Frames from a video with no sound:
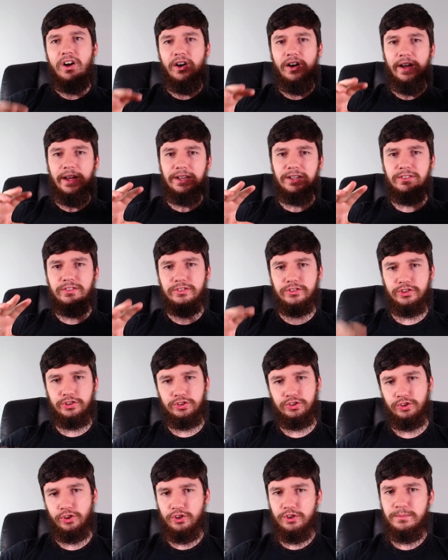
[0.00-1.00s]
I learned
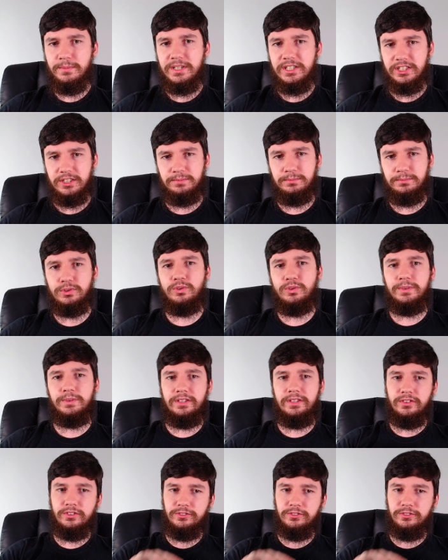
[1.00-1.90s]
so much more within